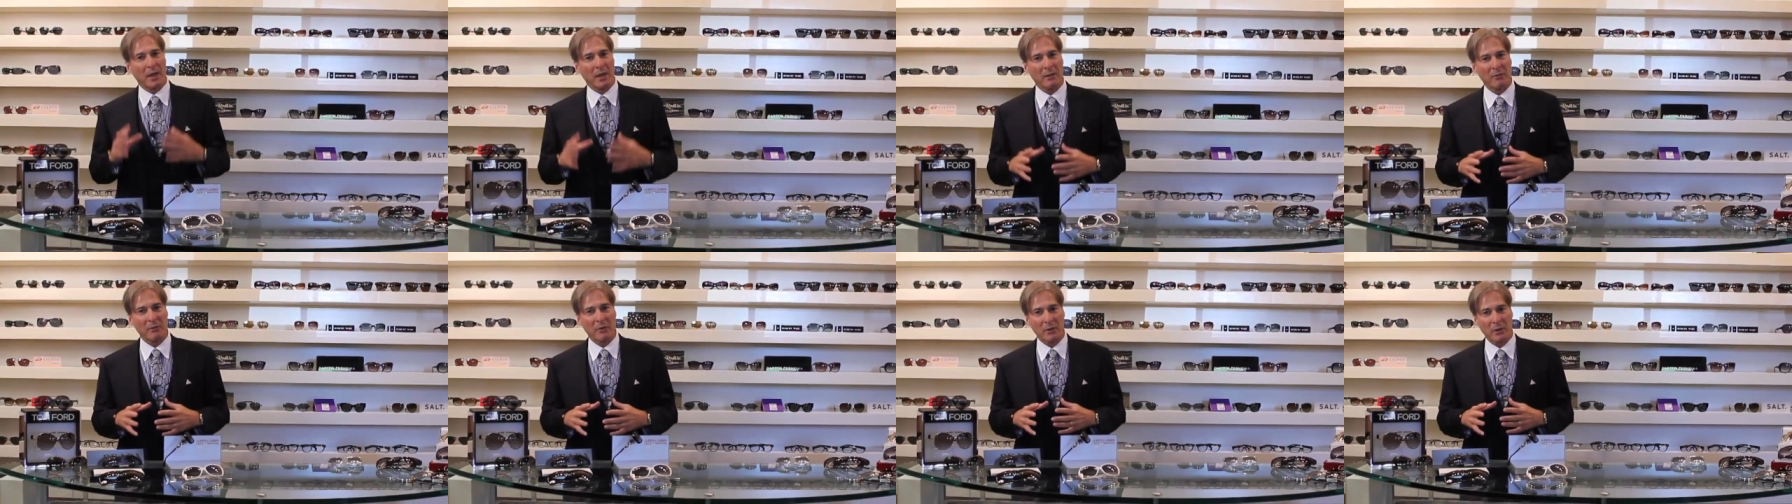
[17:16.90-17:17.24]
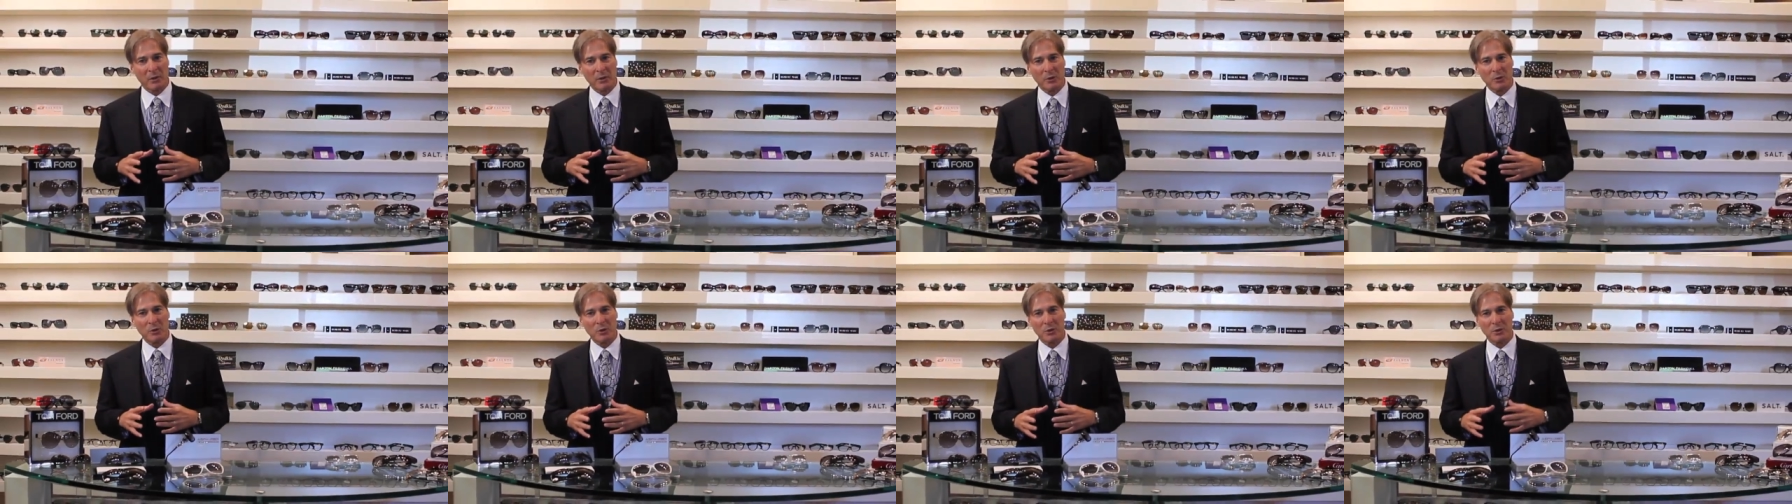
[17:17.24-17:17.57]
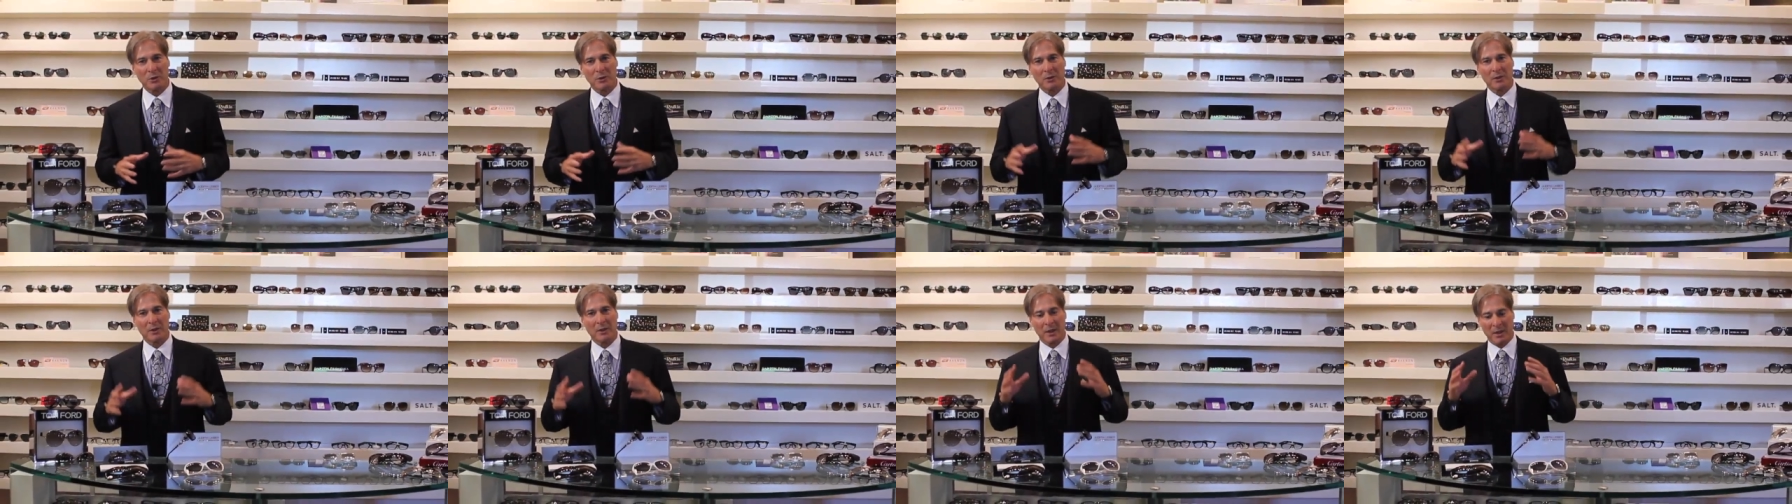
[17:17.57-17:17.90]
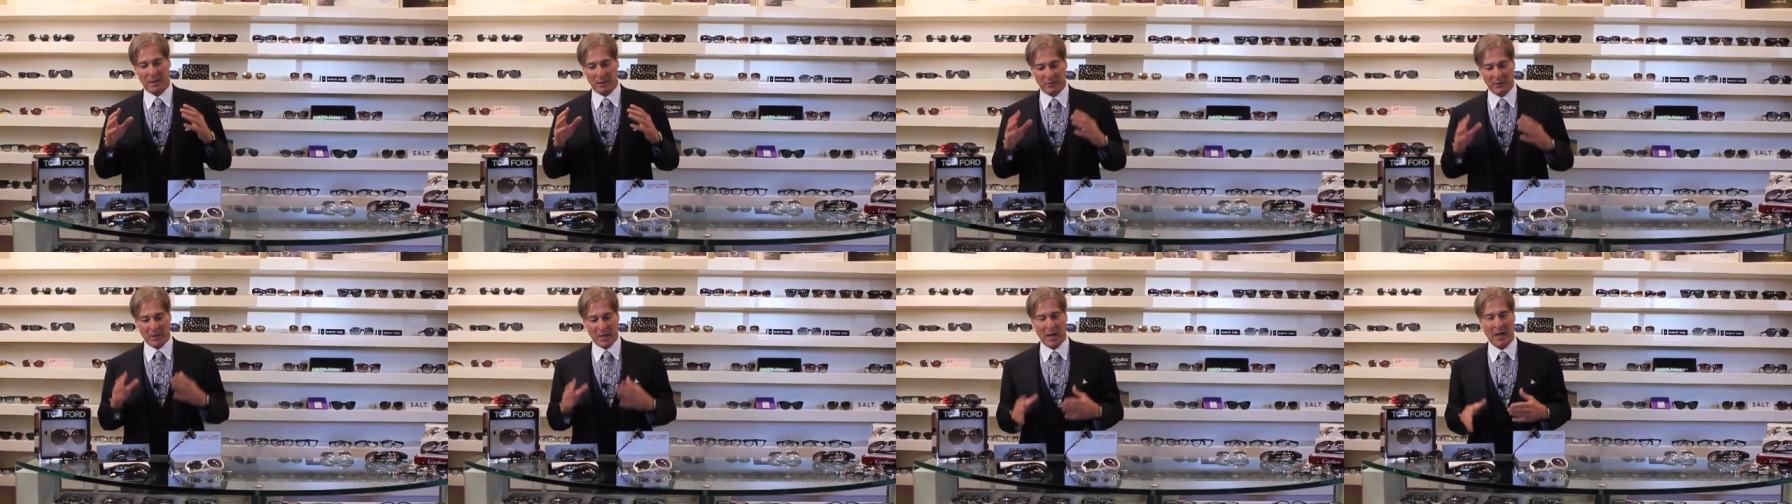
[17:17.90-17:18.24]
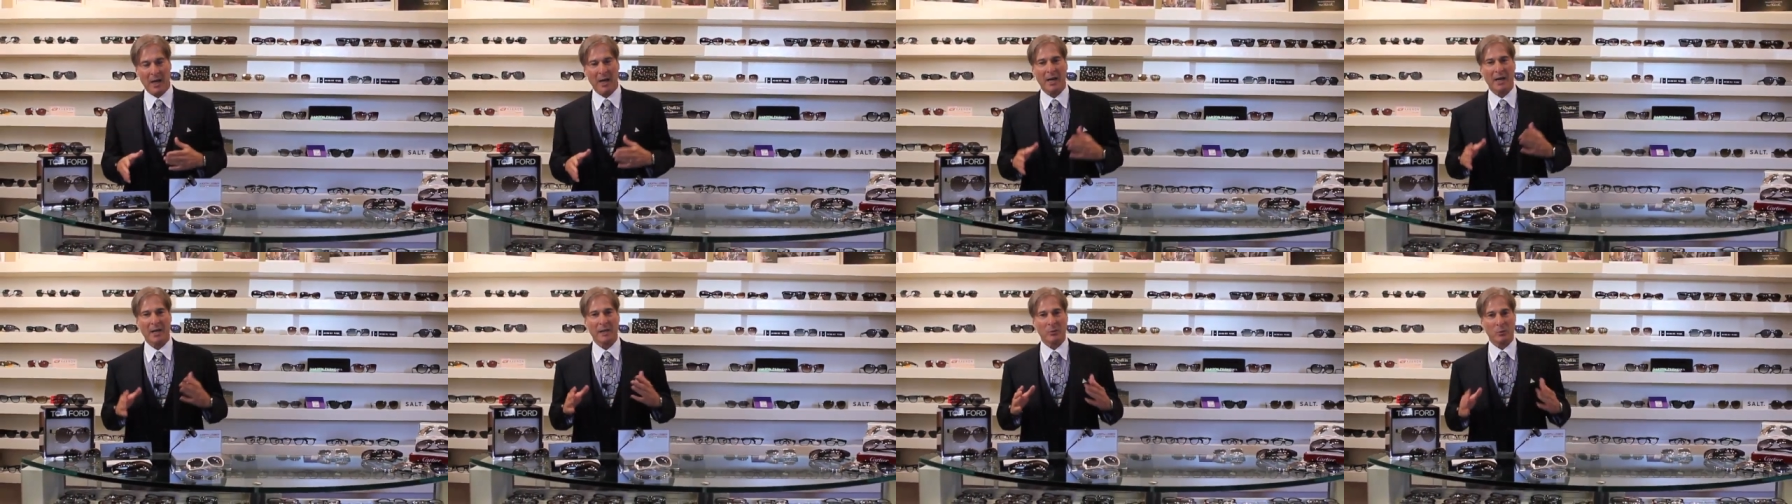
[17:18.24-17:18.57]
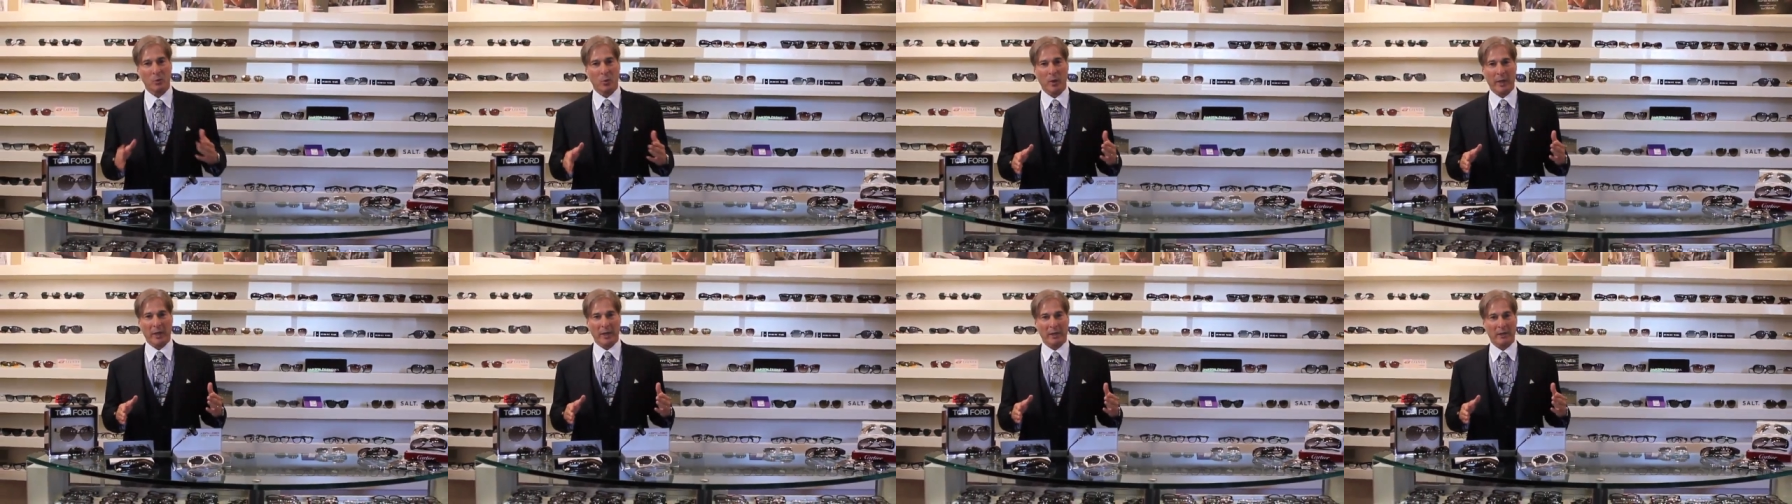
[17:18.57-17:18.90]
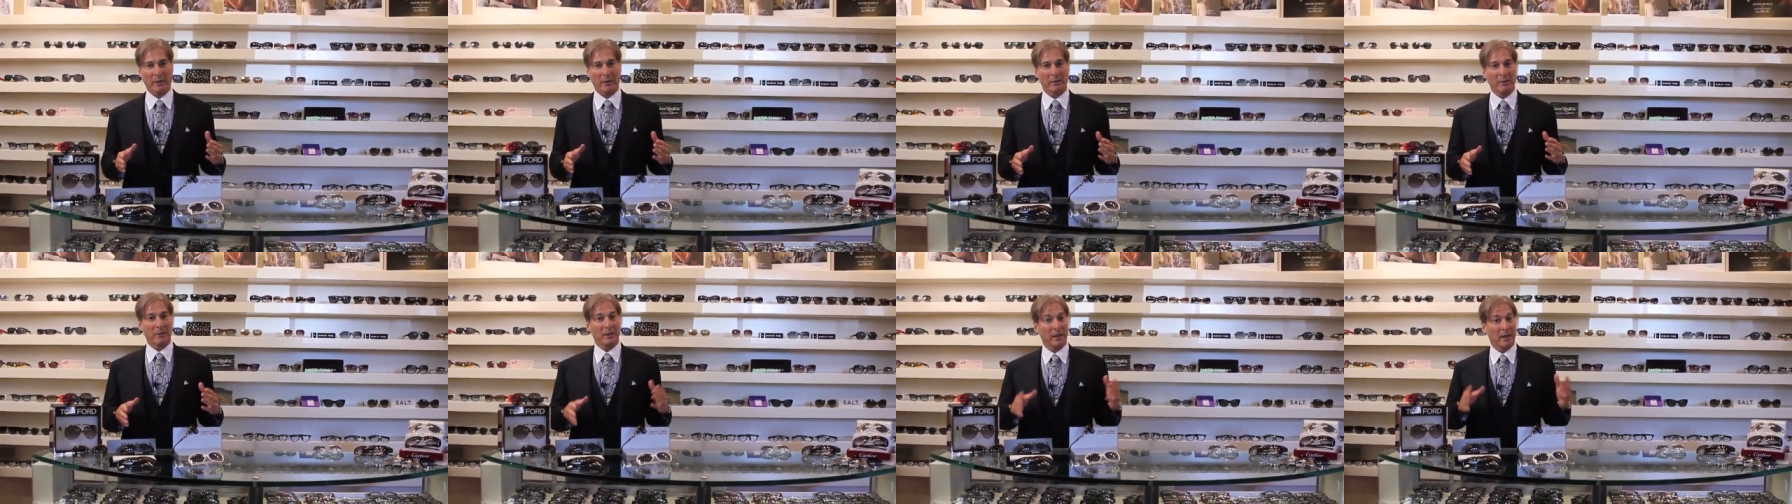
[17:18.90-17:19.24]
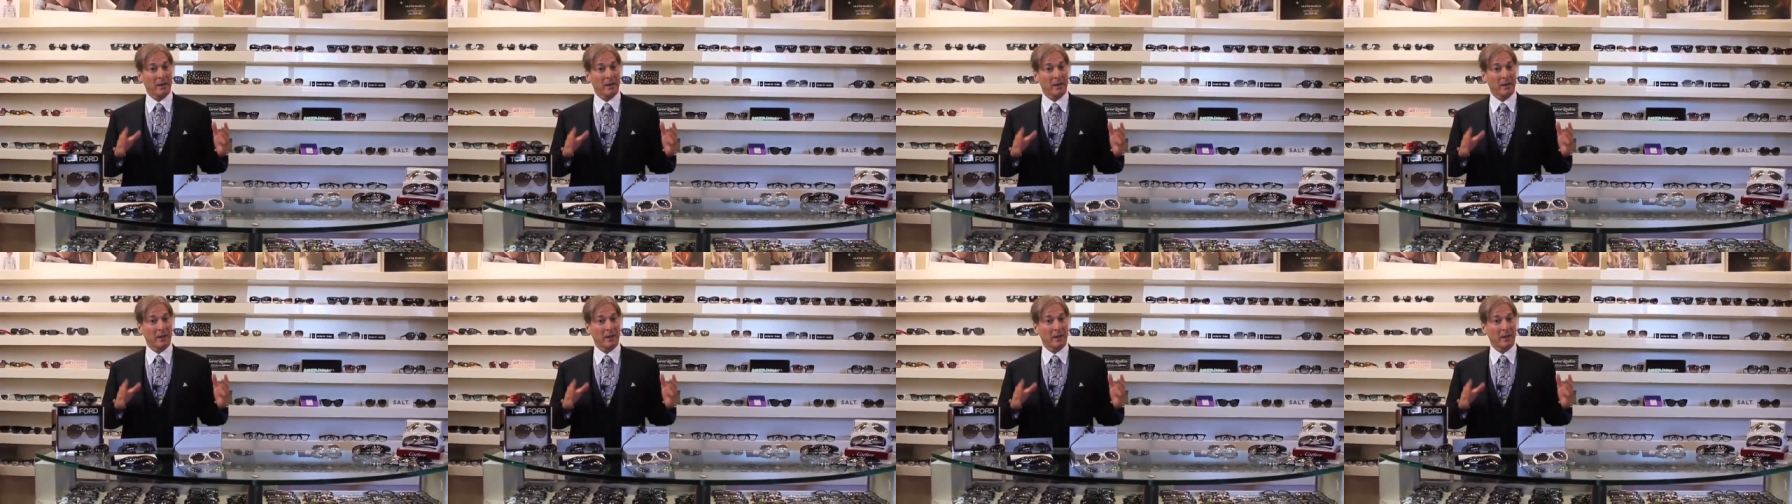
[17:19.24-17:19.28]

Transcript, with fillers: evolution of eyewear